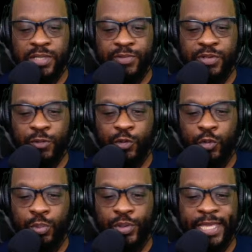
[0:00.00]
cervical
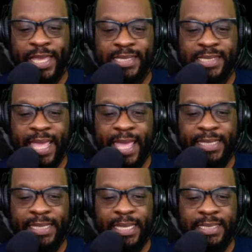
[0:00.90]
precancer and
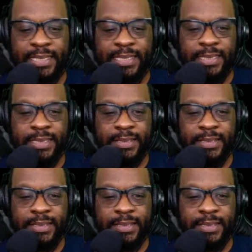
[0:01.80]
cancers.